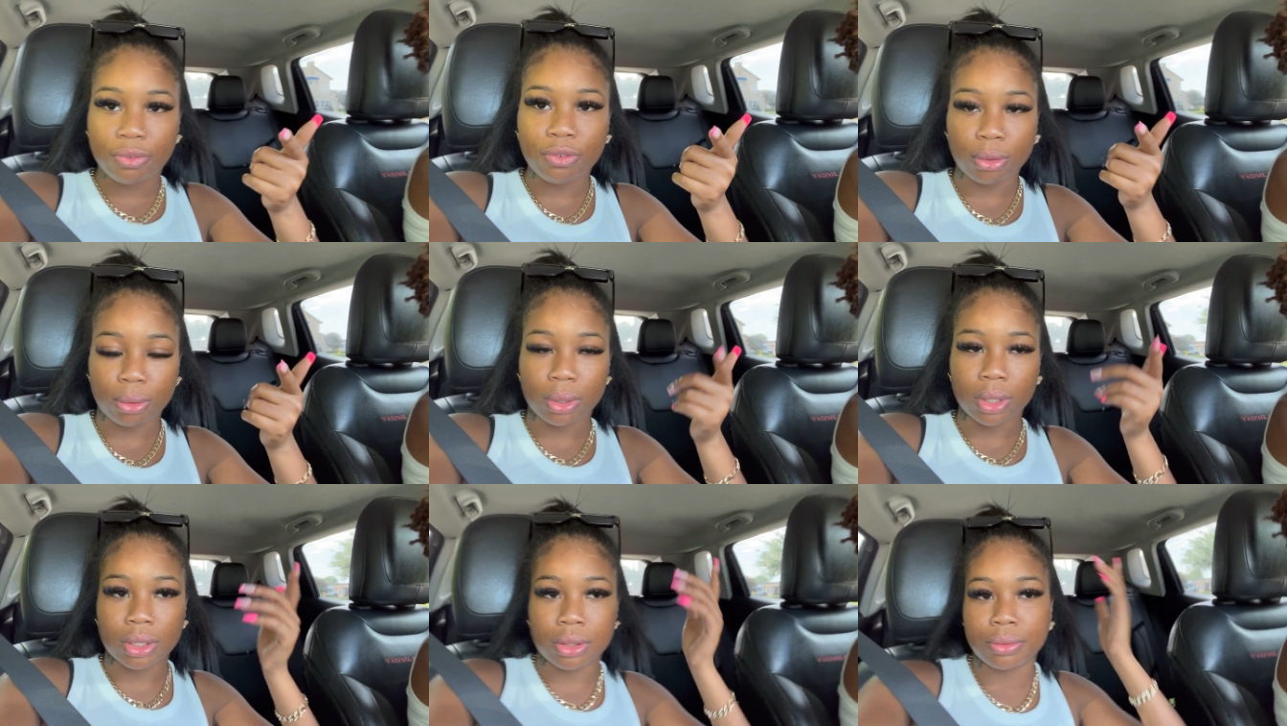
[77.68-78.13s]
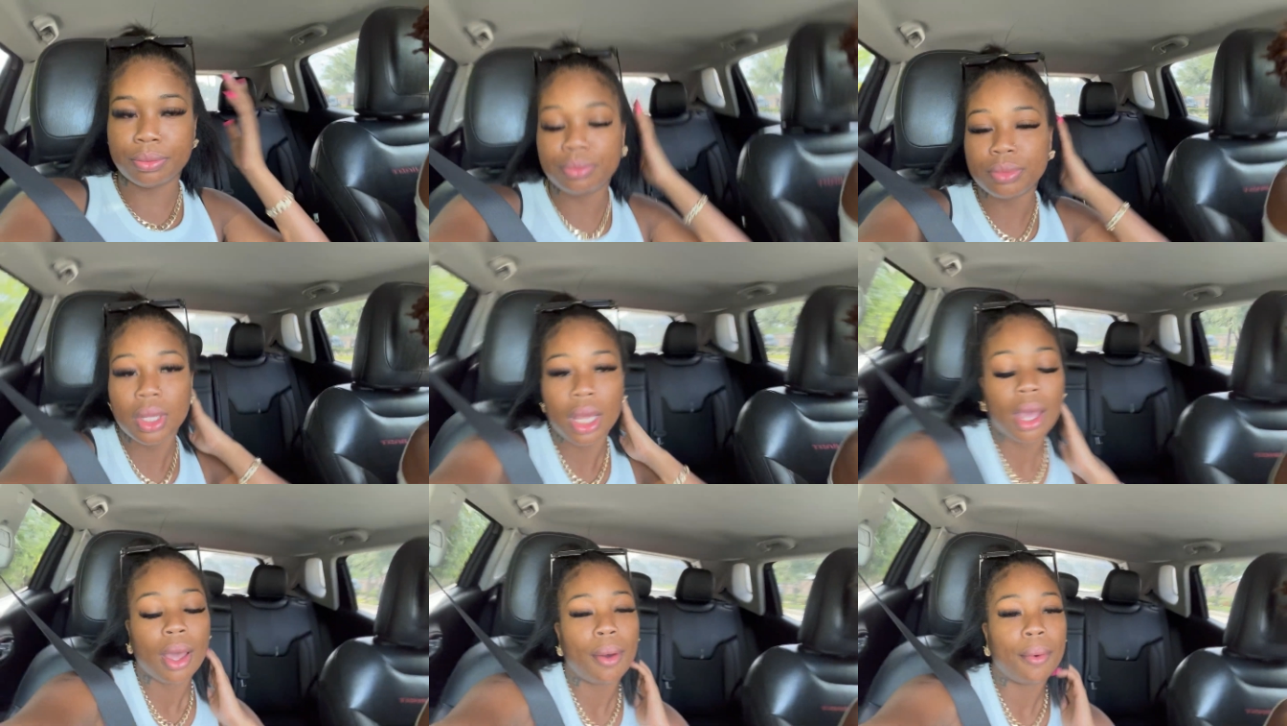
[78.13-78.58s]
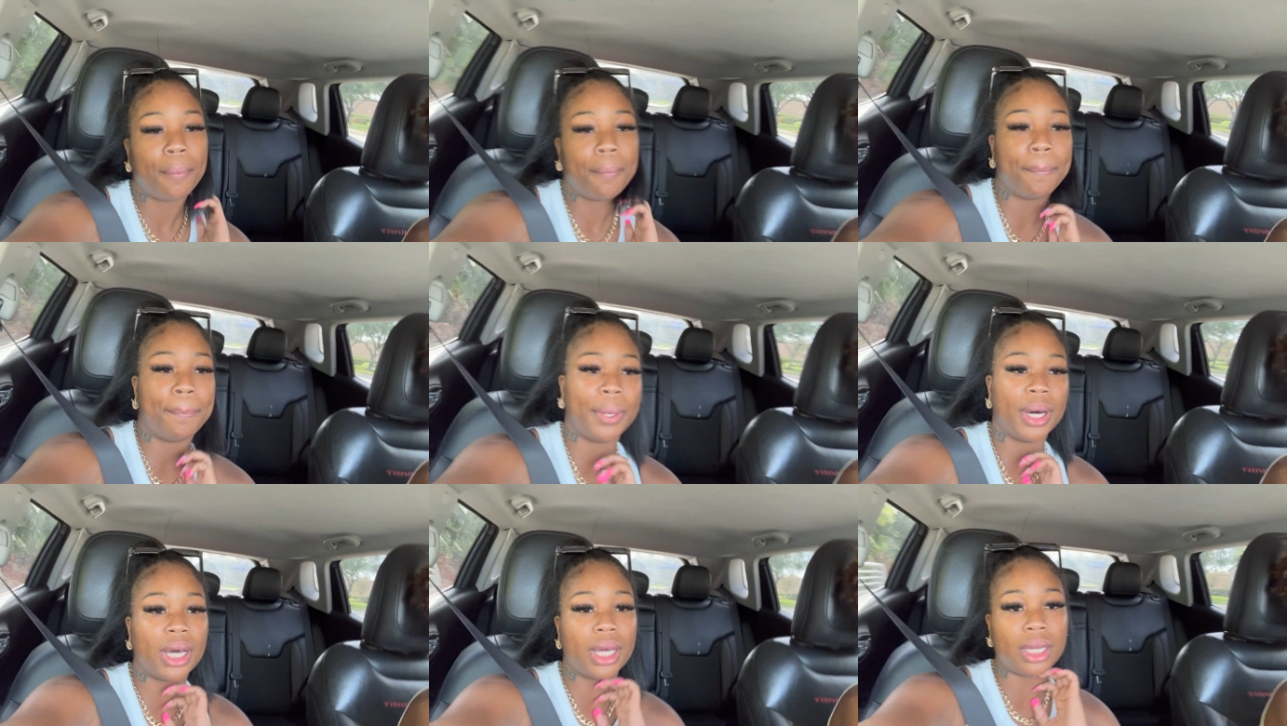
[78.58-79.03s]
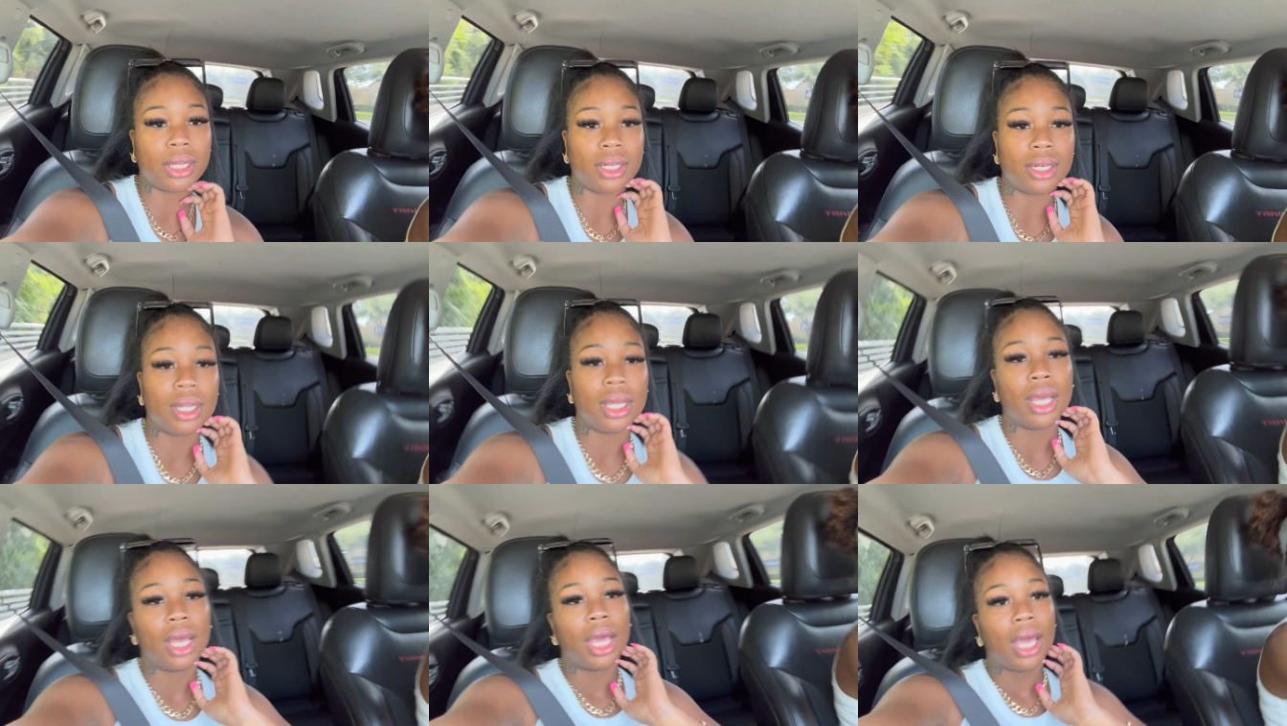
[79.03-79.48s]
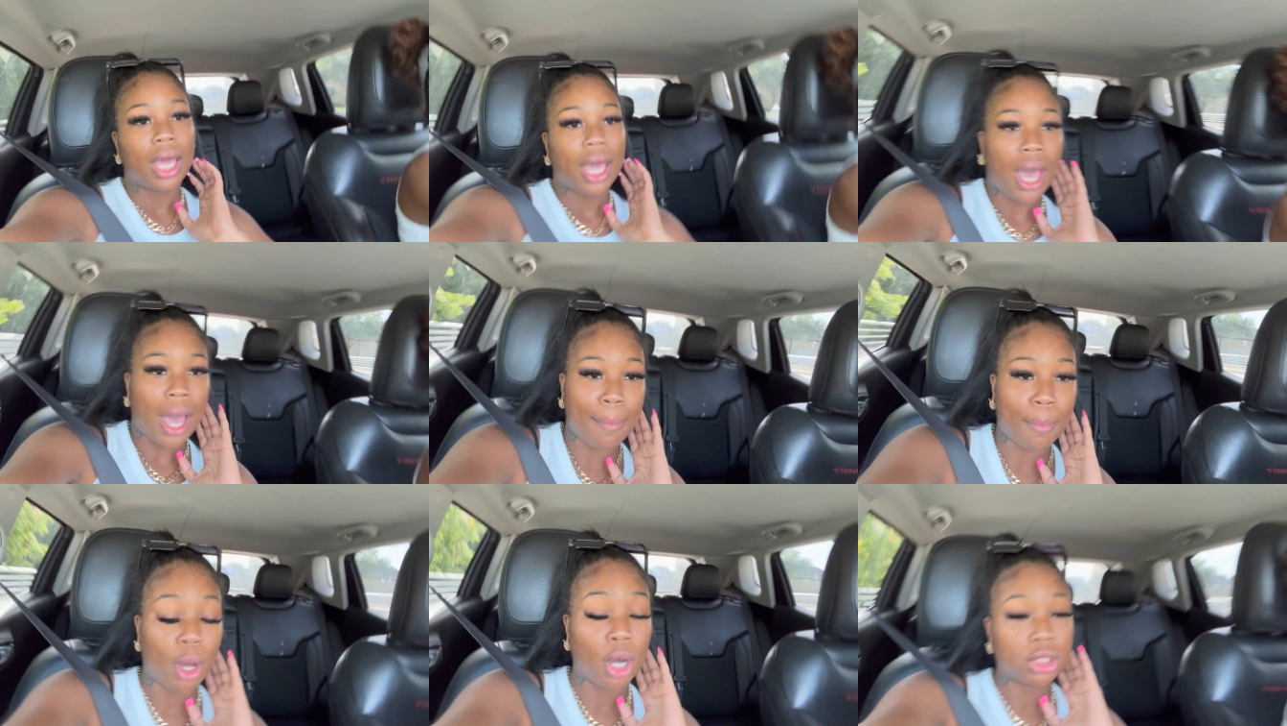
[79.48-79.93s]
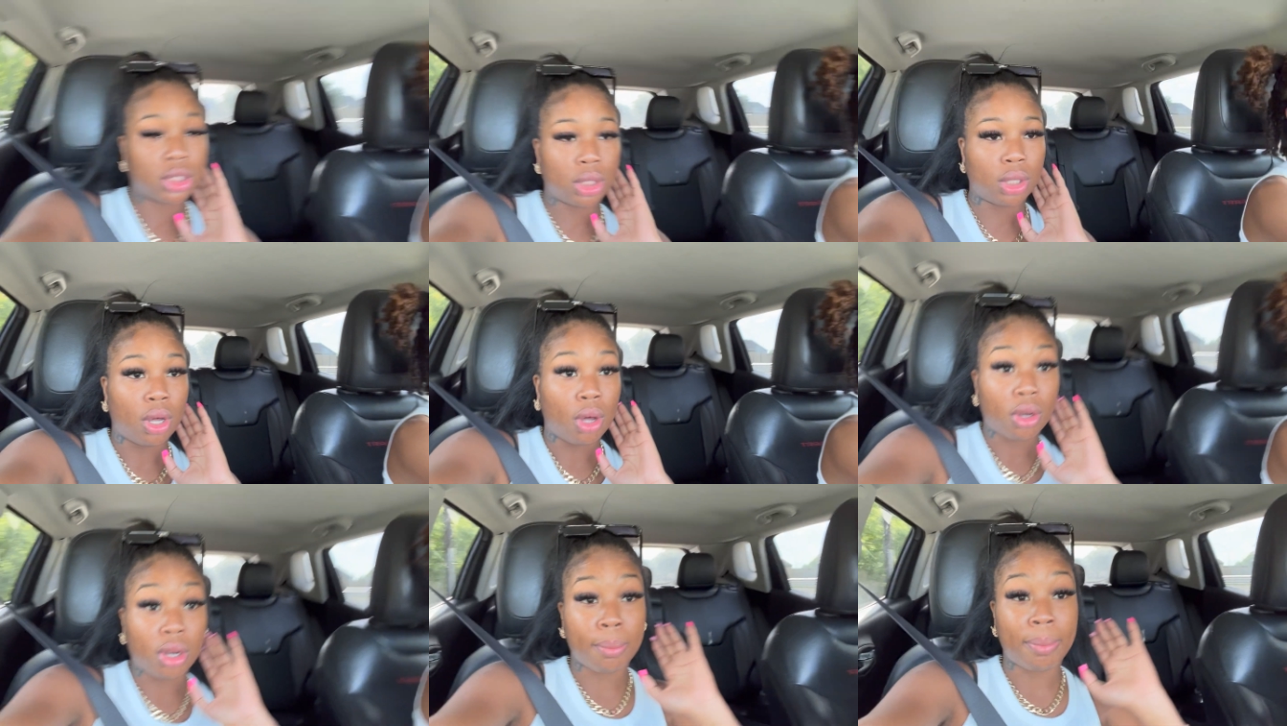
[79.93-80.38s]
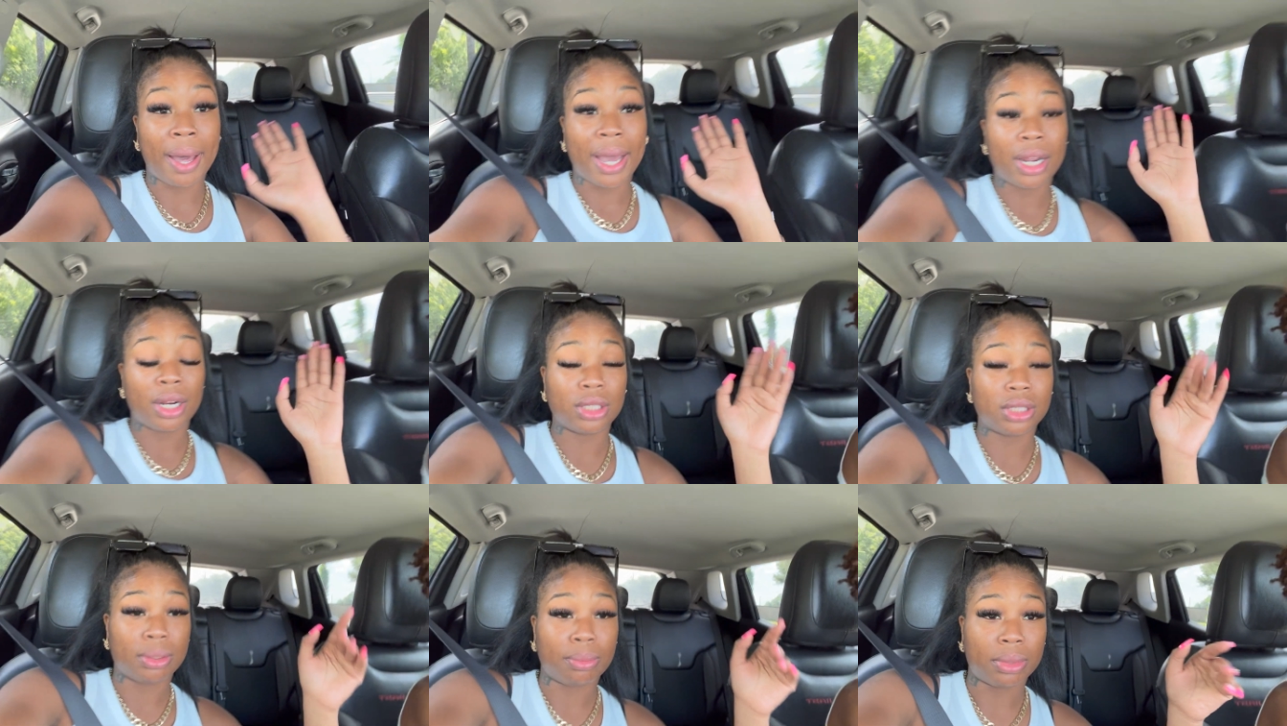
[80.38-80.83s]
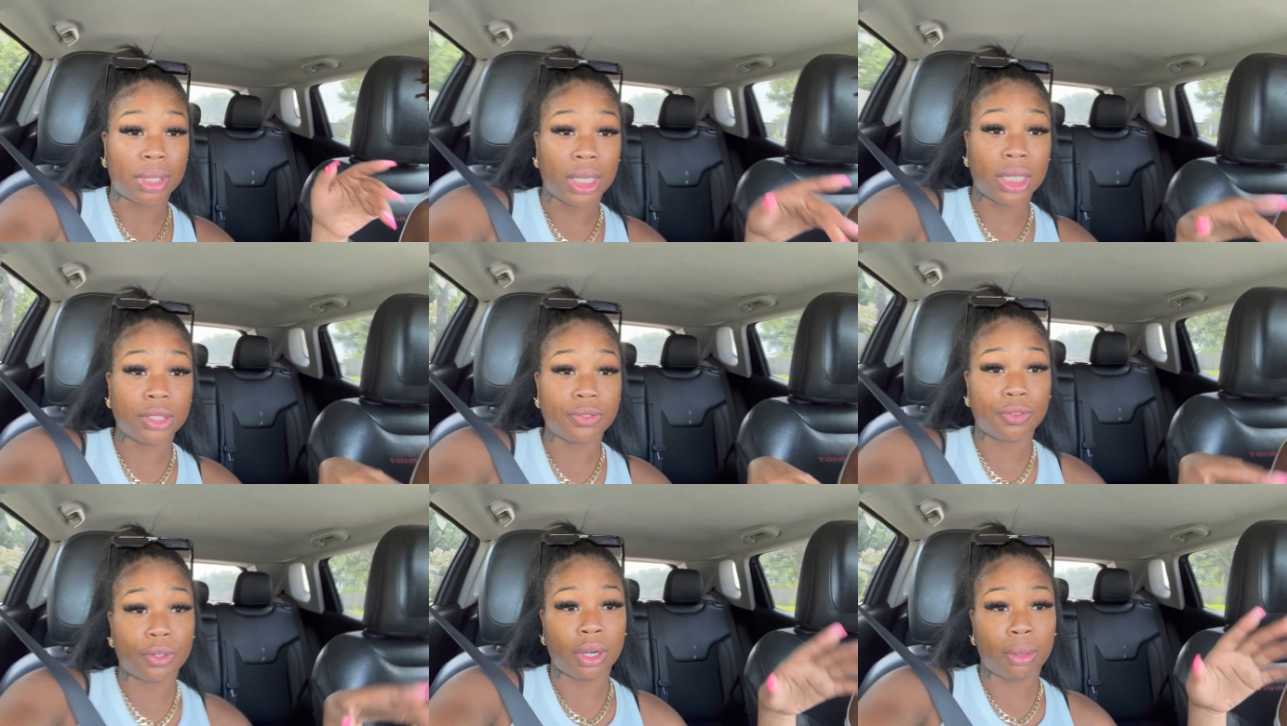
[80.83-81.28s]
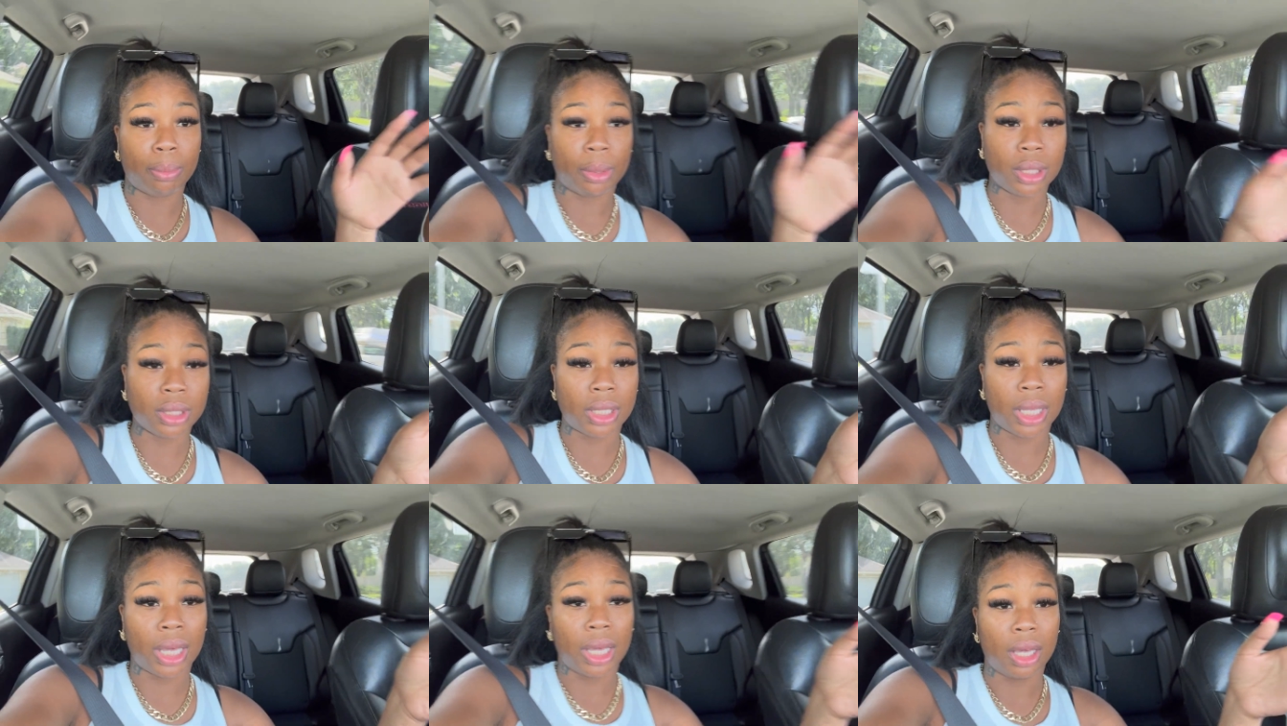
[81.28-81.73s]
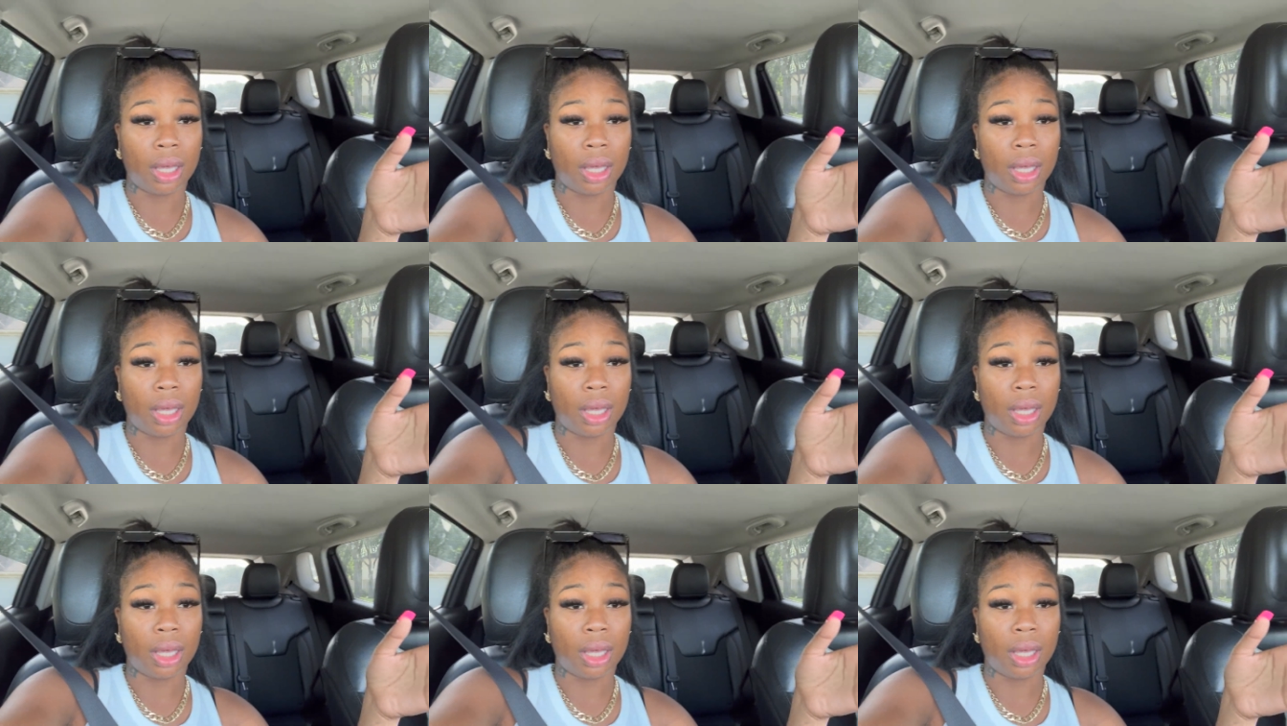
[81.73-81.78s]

For real. But also going to buy her some things for her birthday.